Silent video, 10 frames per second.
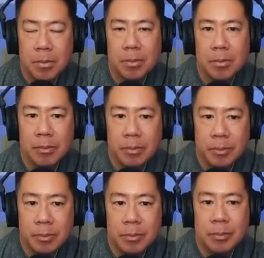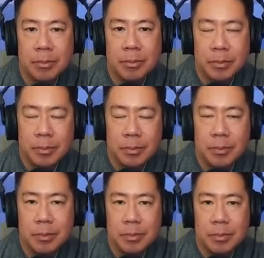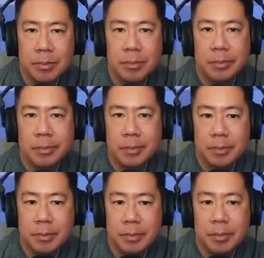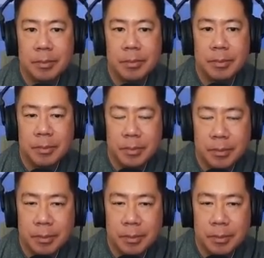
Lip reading: [no speech]